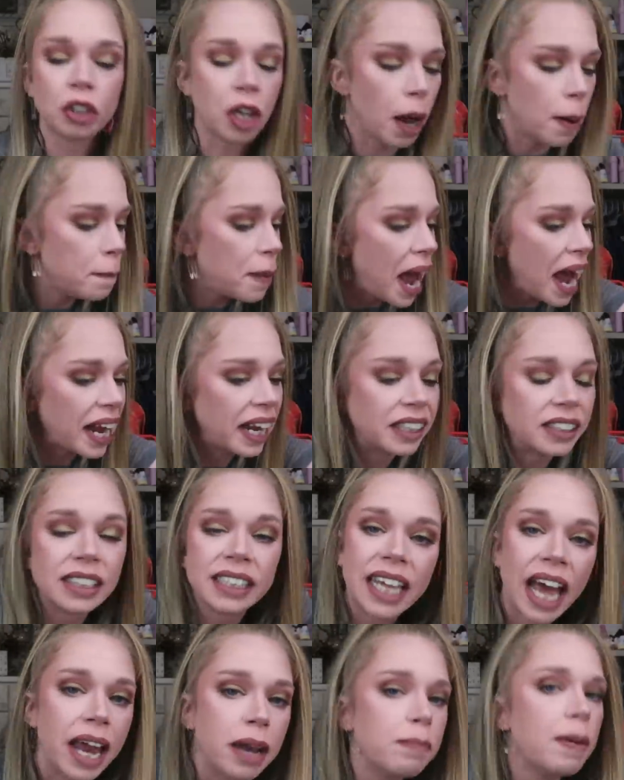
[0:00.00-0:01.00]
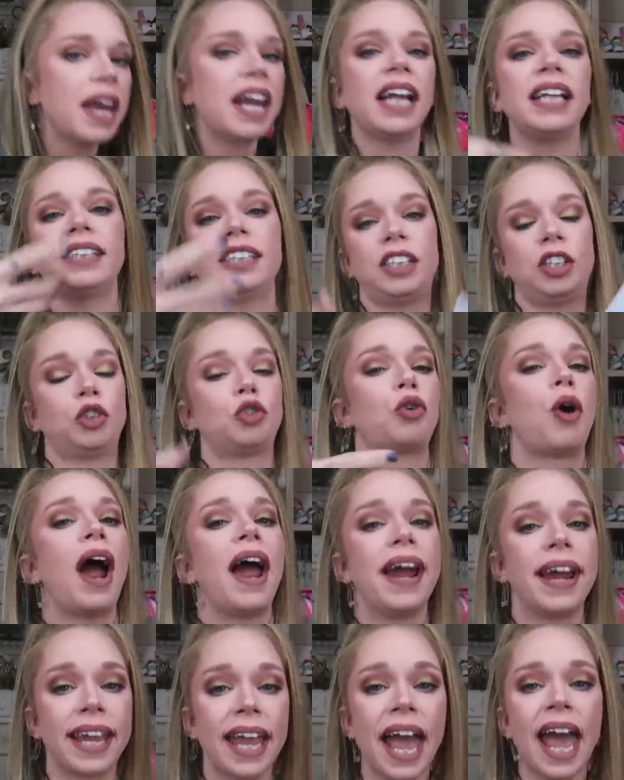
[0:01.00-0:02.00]
Come back in ten minutes,
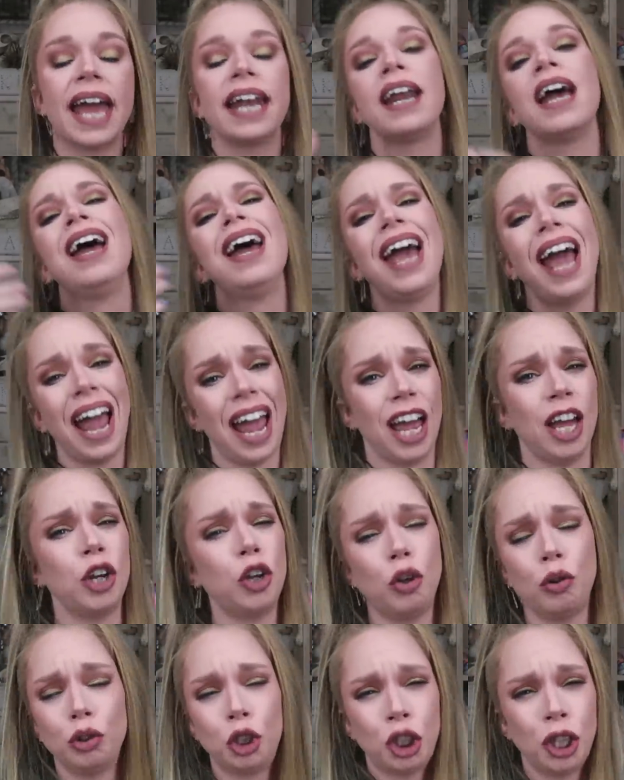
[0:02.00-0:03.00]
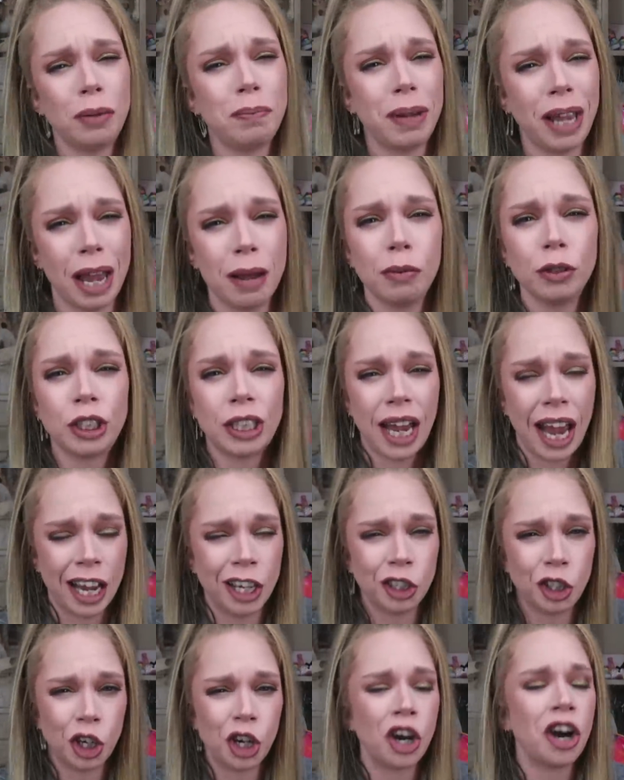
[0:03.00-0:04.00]
try again, and you should be able to
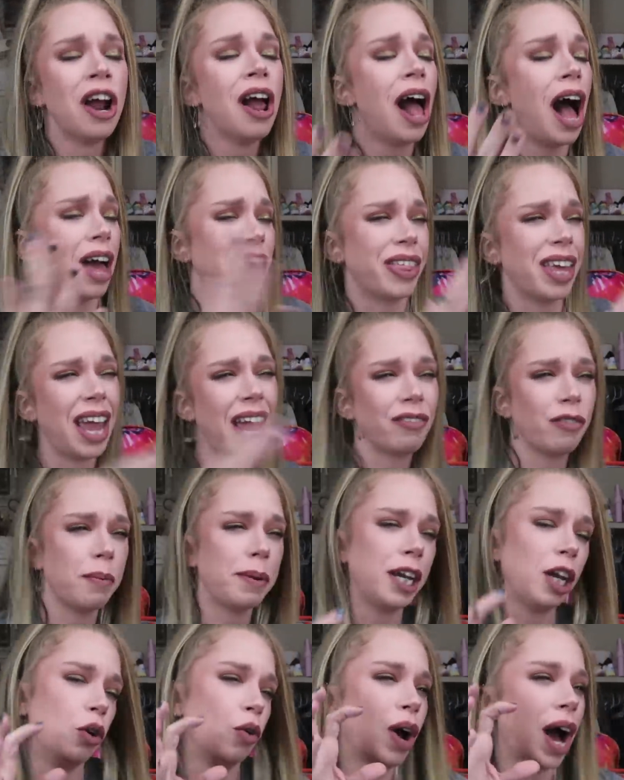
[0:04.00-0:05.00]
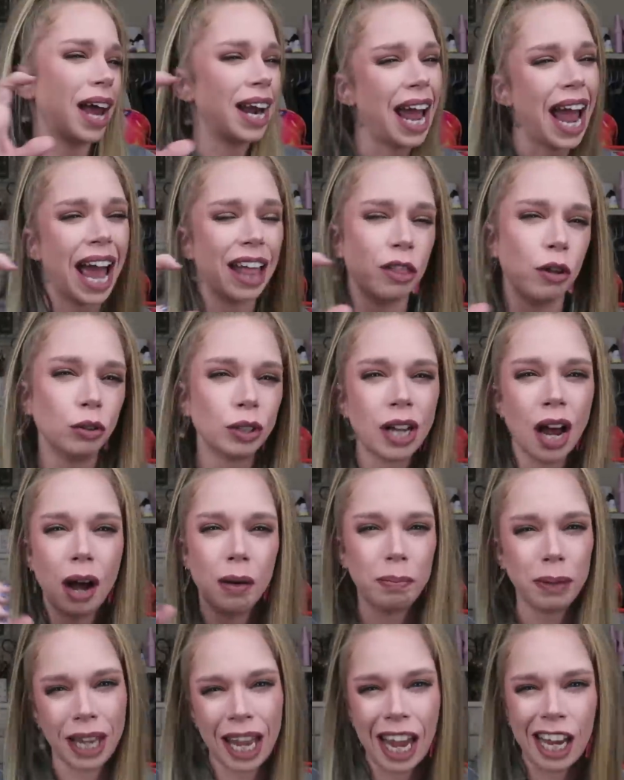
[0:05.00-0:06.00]
enter. I think everybody who kind of had those
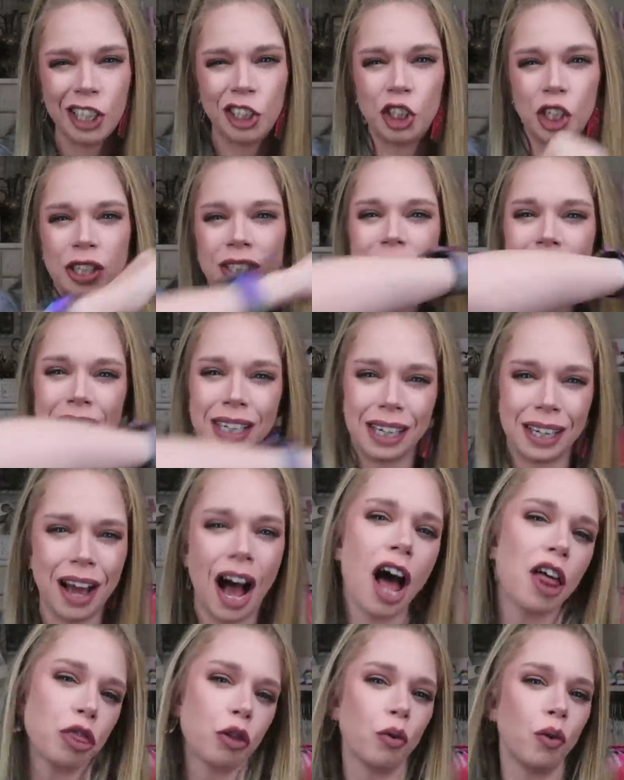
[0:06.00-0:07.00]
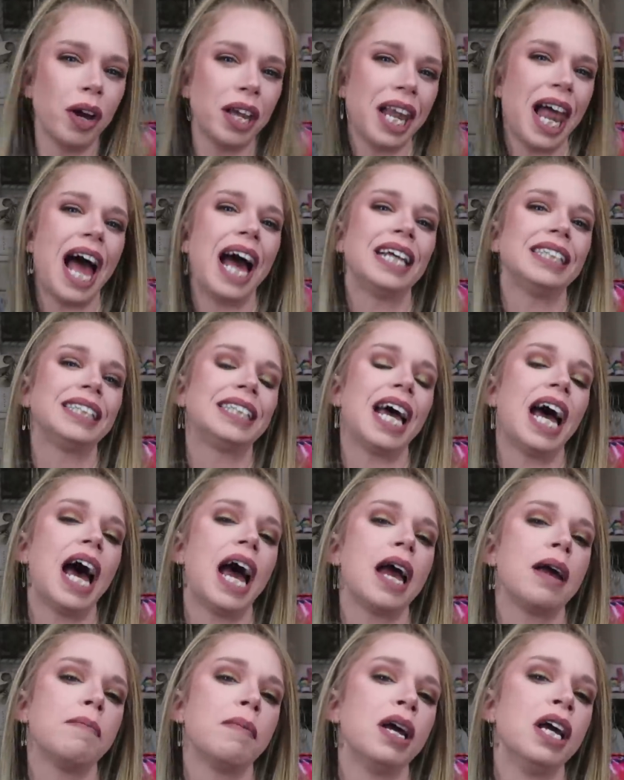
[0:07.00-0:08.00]
complications got through it last
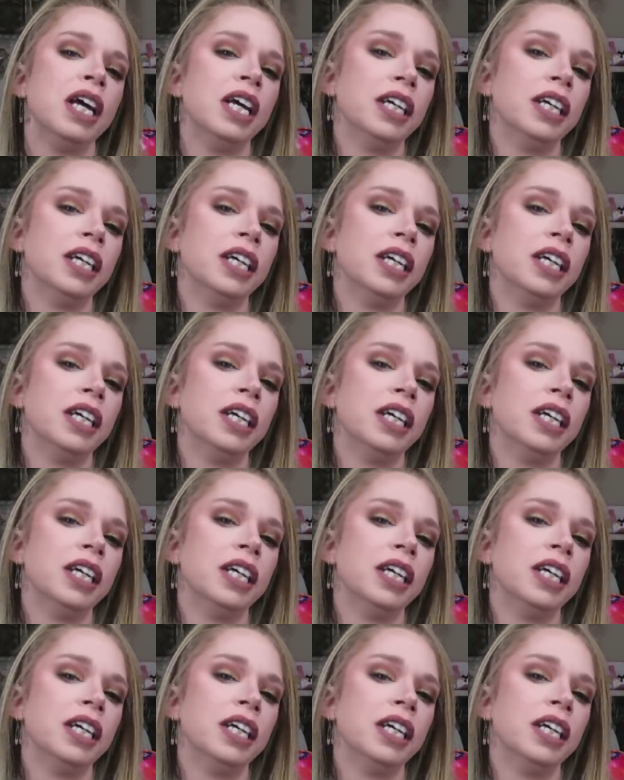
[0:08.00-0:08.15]
time,